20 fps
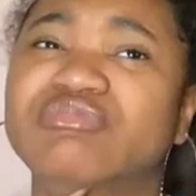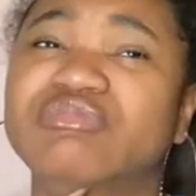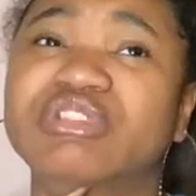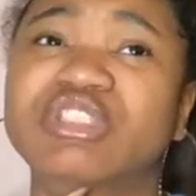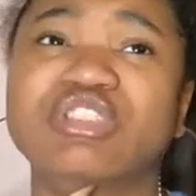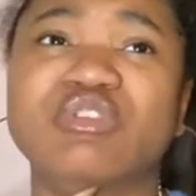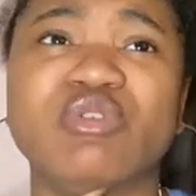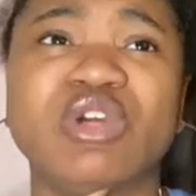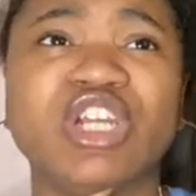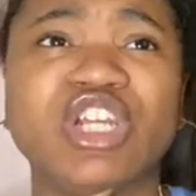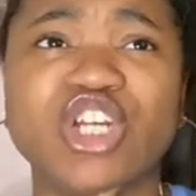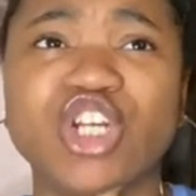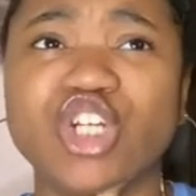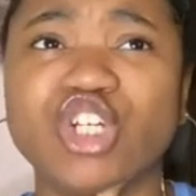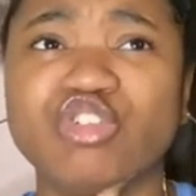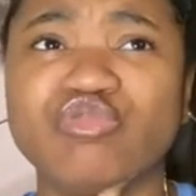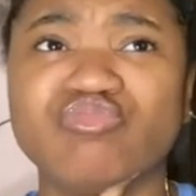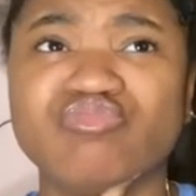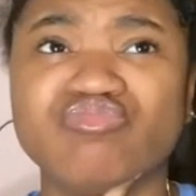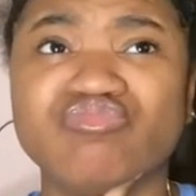
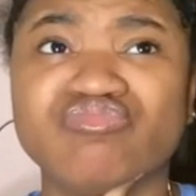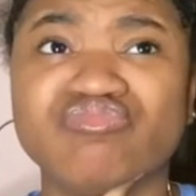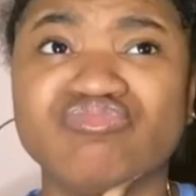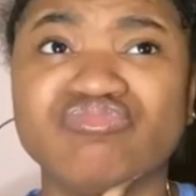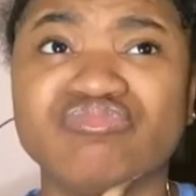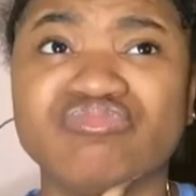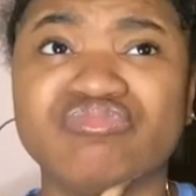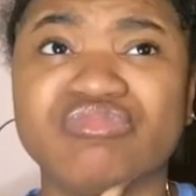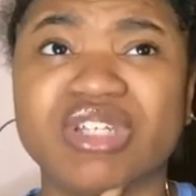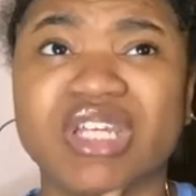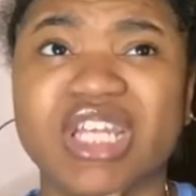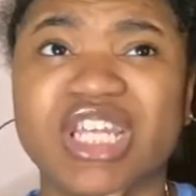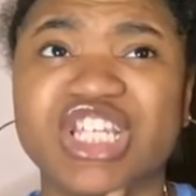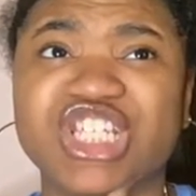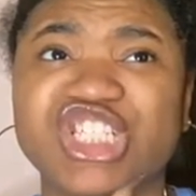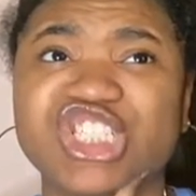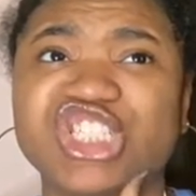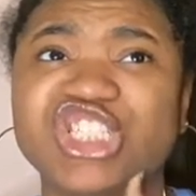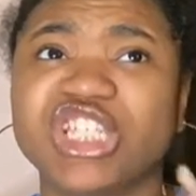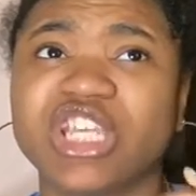Twitter
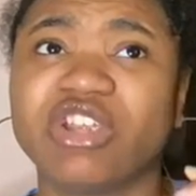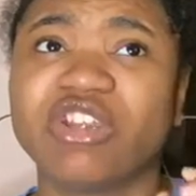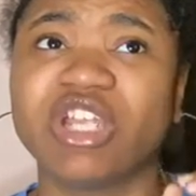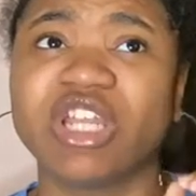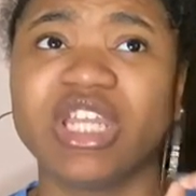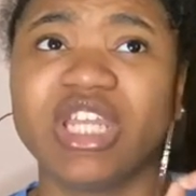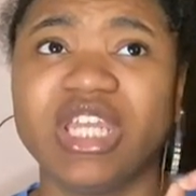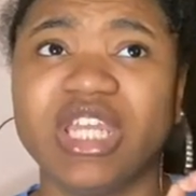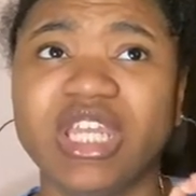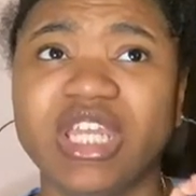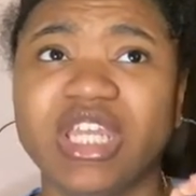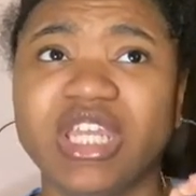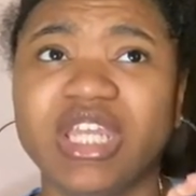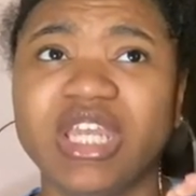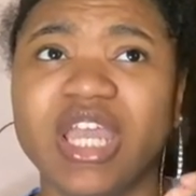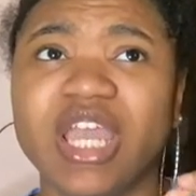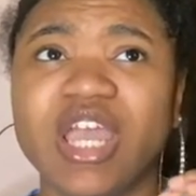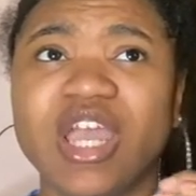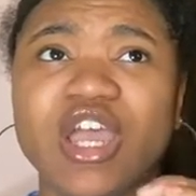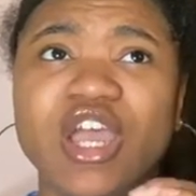is Cherokee
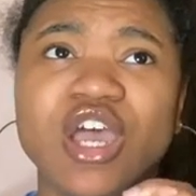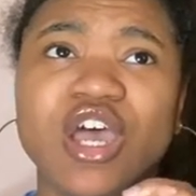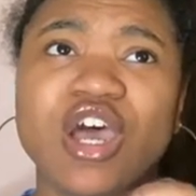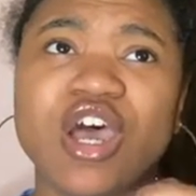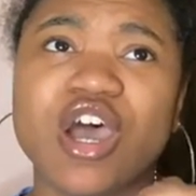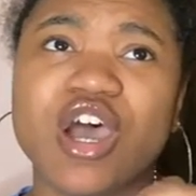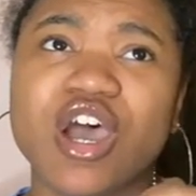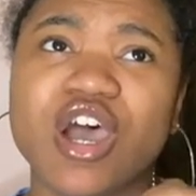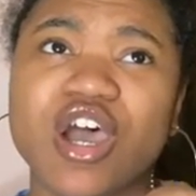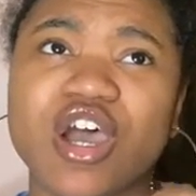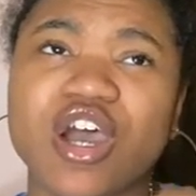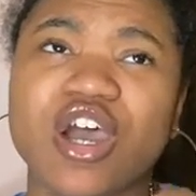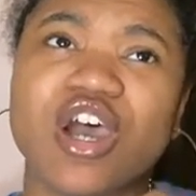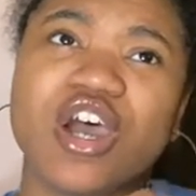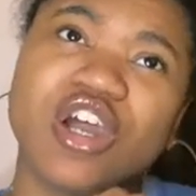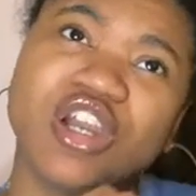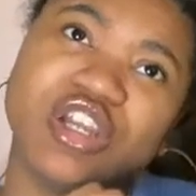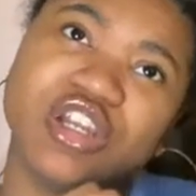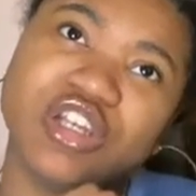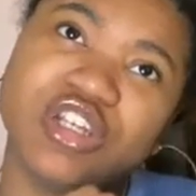
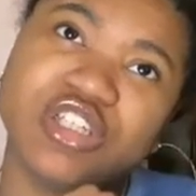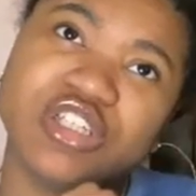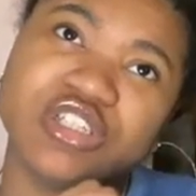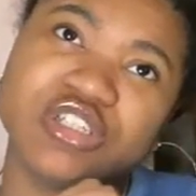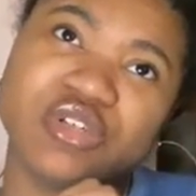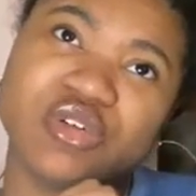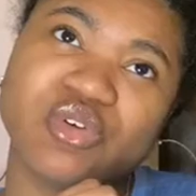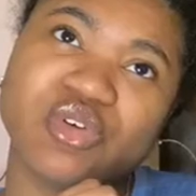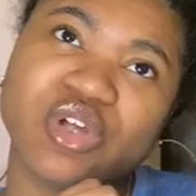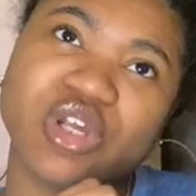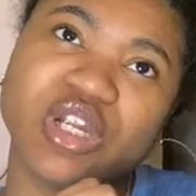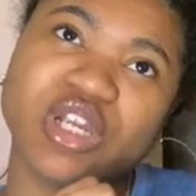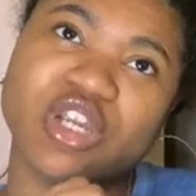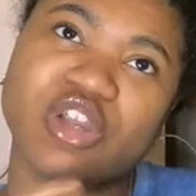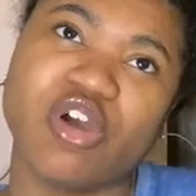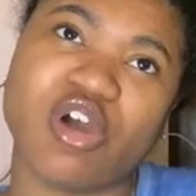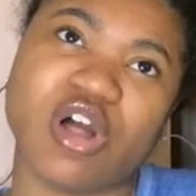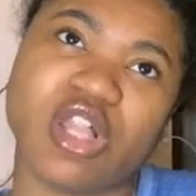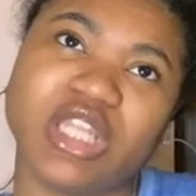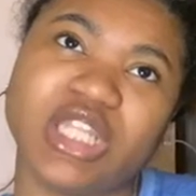underscore
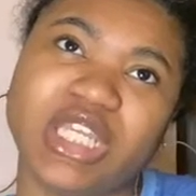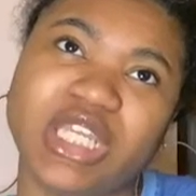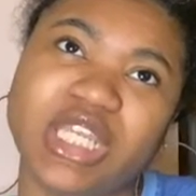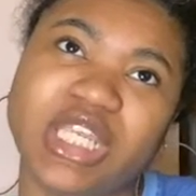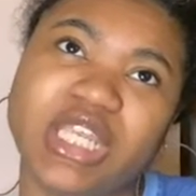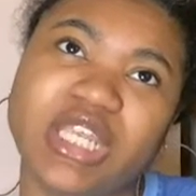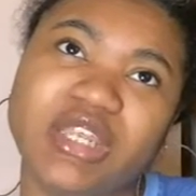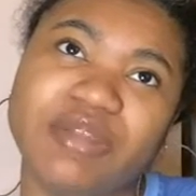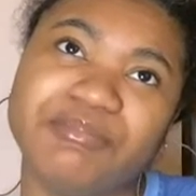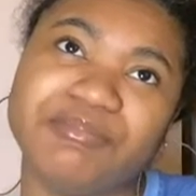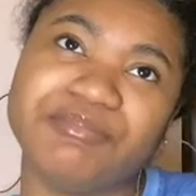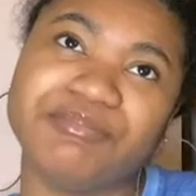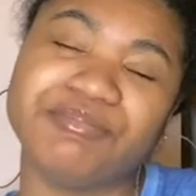Dollie.